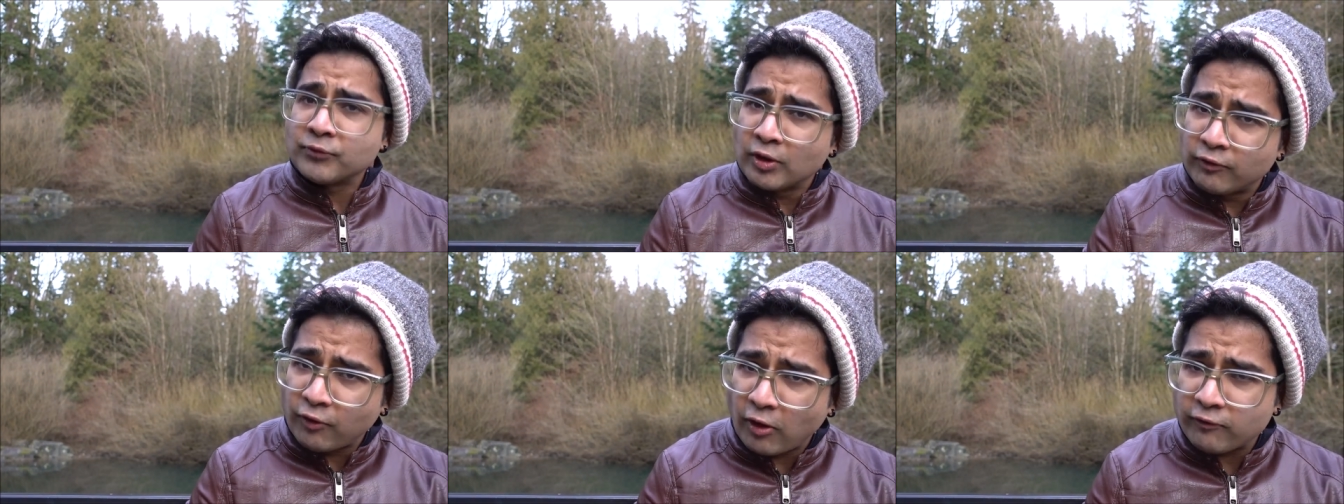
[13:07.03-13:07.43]

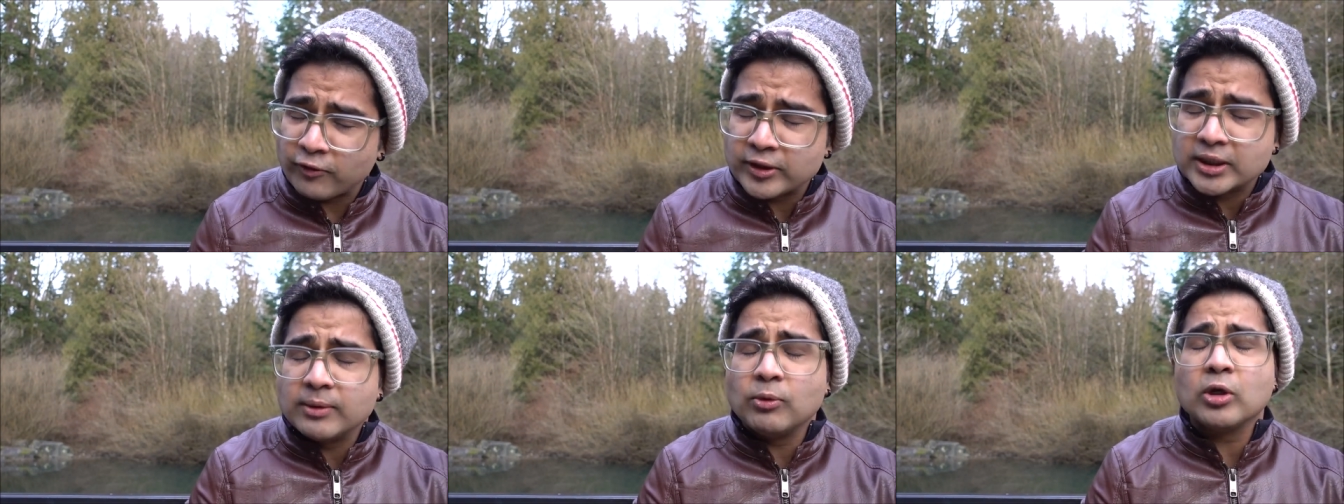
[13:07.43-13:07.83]
For
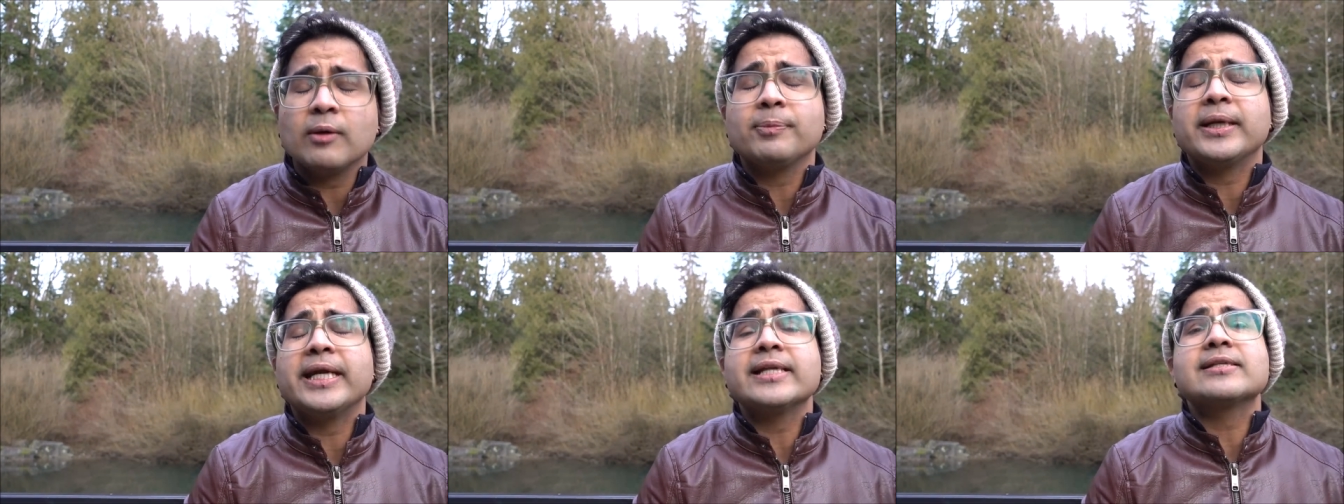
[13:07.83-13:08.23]
further more
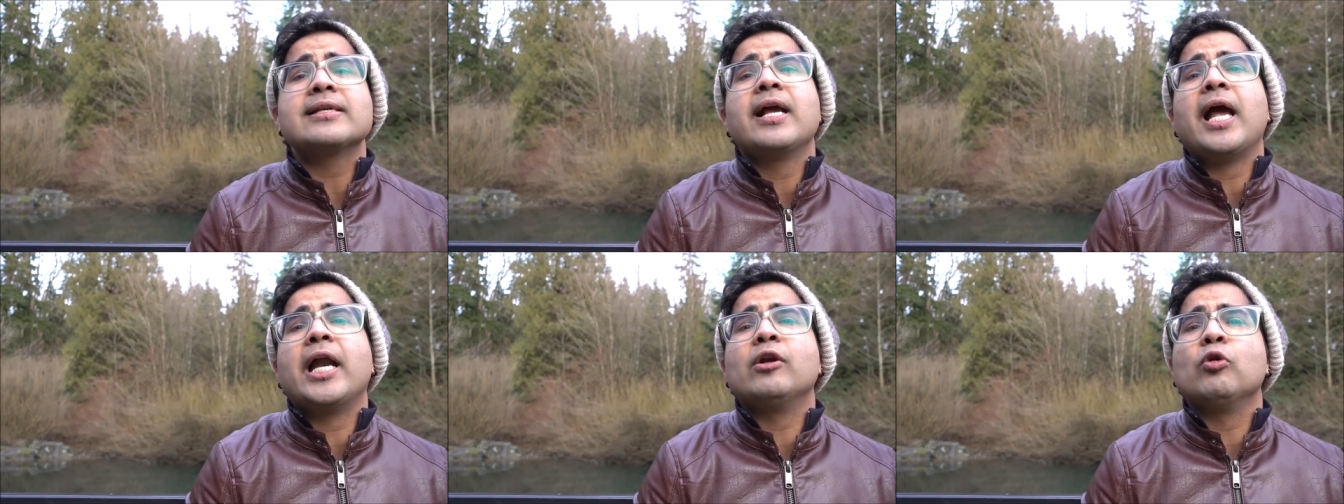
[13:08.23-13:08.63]
updates
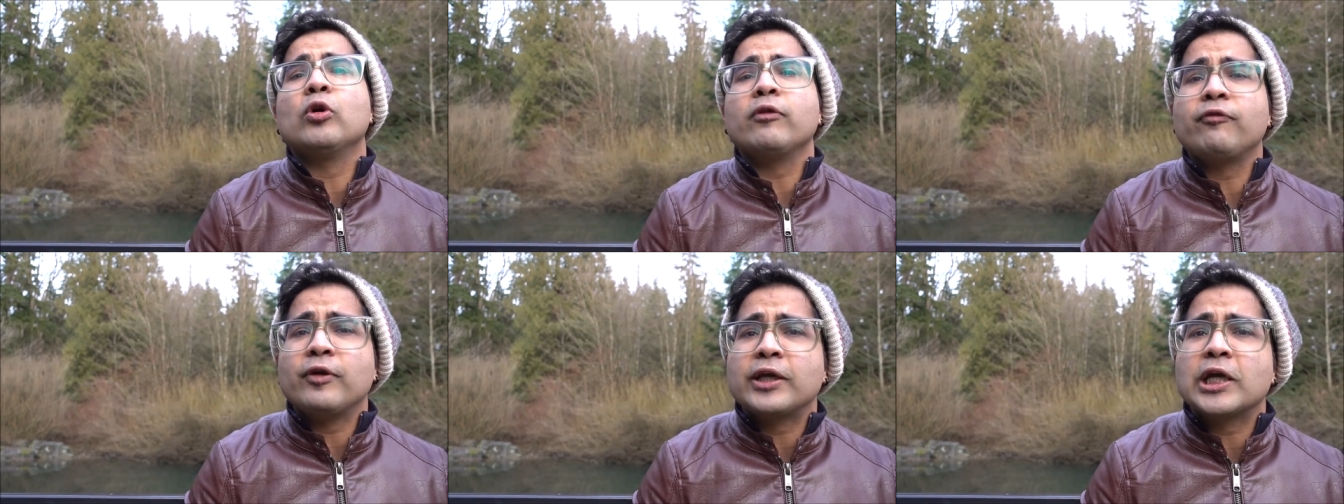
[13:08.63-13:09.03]
and
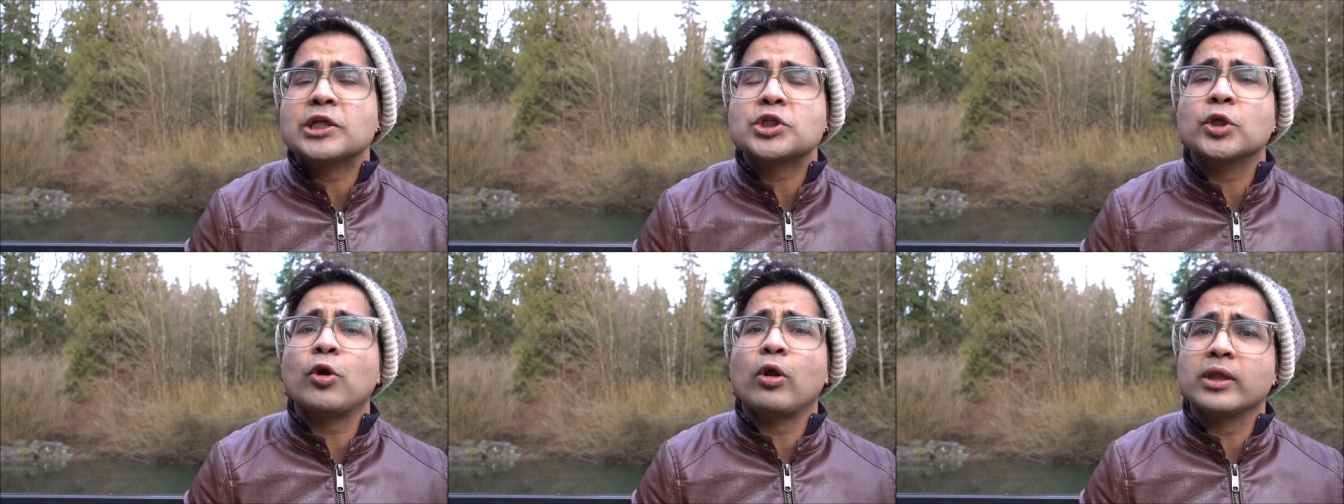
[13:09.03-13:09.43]

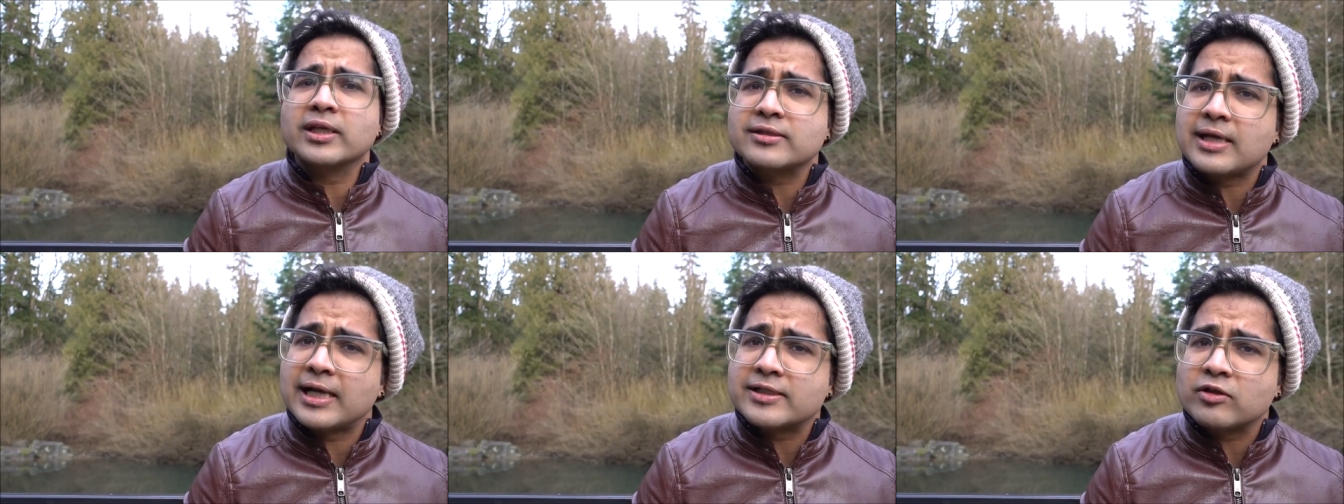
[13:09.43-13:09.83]
notification on the
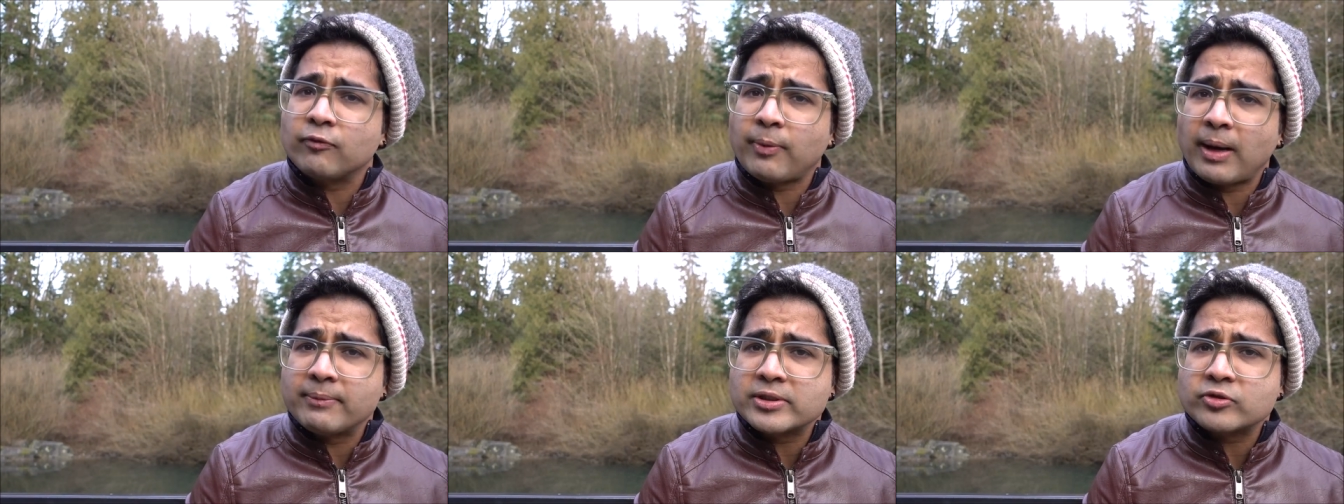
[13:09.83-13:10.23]
science of
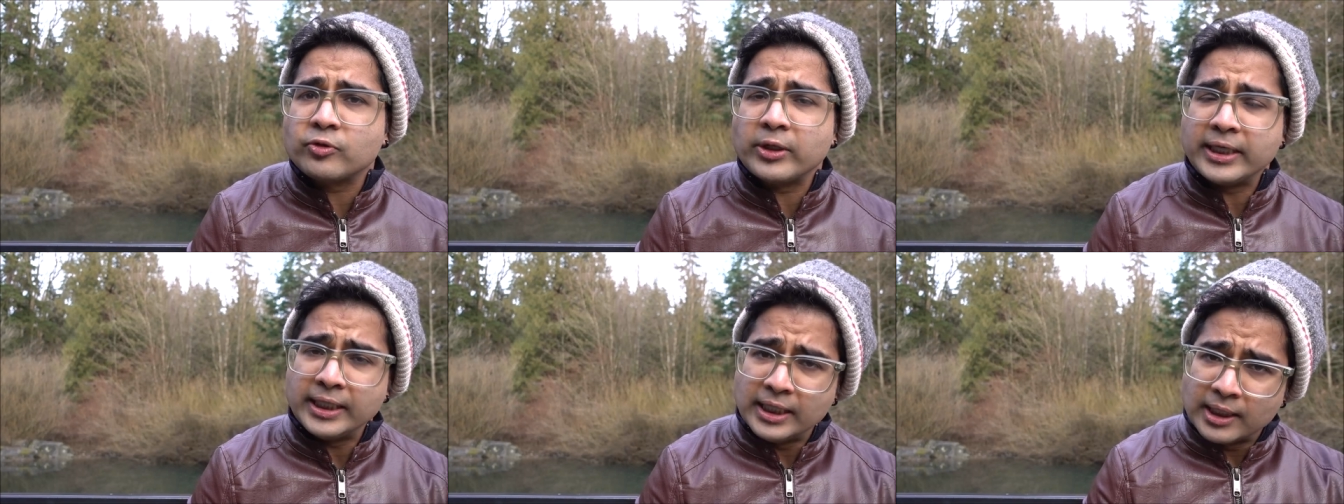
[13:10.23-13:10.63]

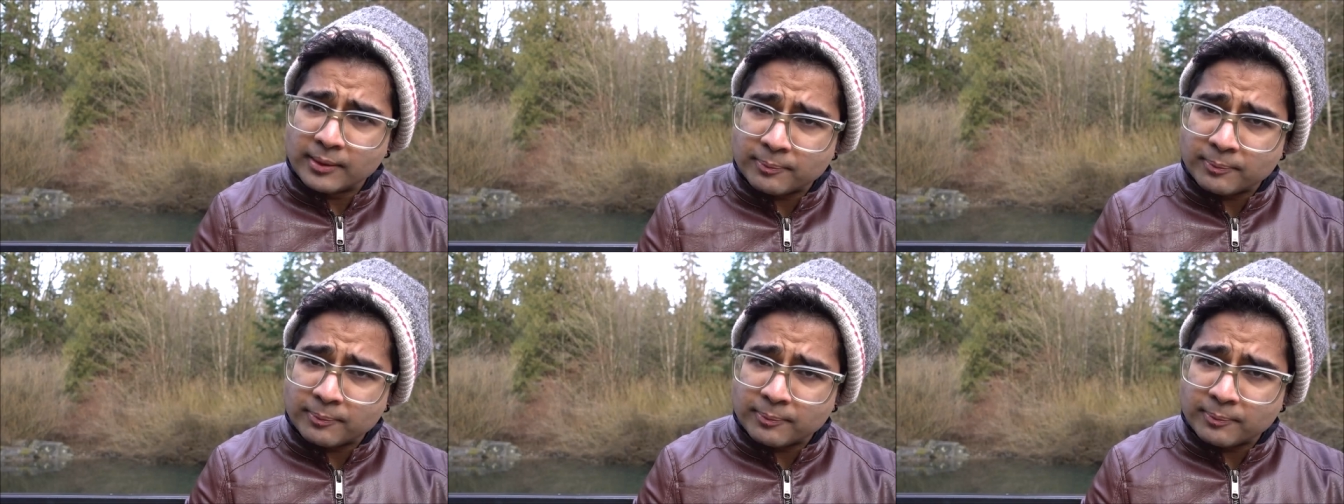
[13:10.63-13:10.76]
palmistry,